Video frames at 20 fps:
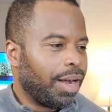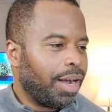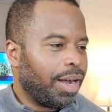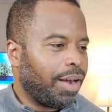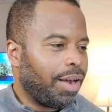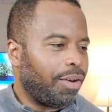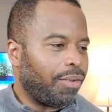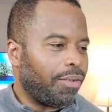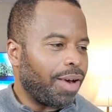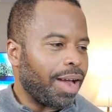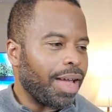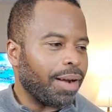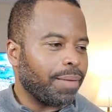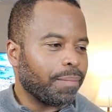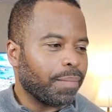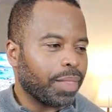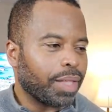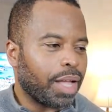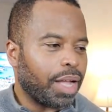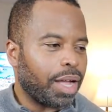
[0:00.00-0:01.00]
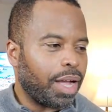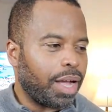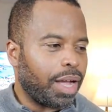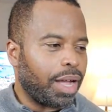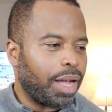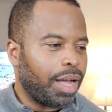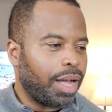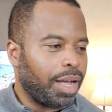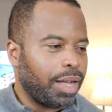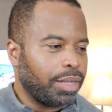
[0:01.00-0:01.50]
All right,
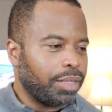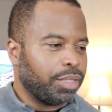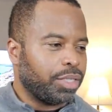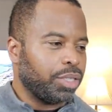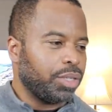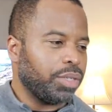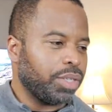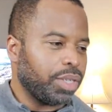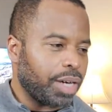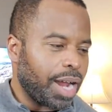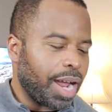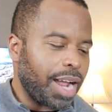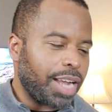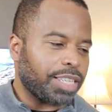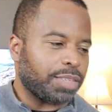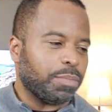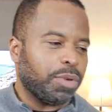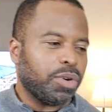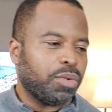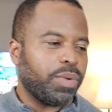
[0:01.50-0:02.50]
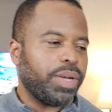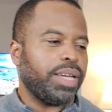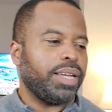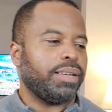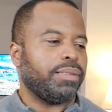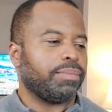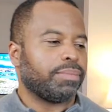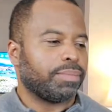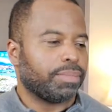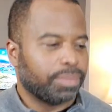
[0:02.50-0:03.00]
uh, Junior, I smoke
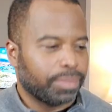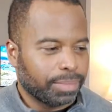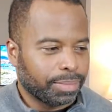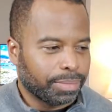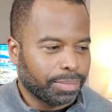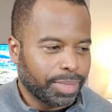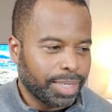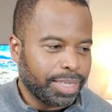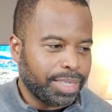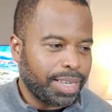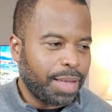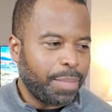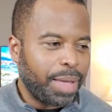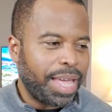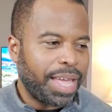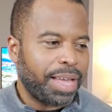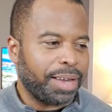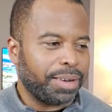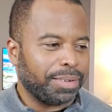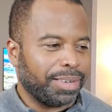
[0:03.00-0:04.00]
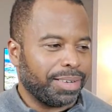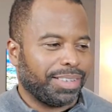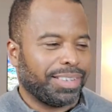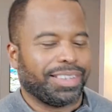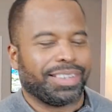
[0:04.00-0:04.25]
weed. Is that bad?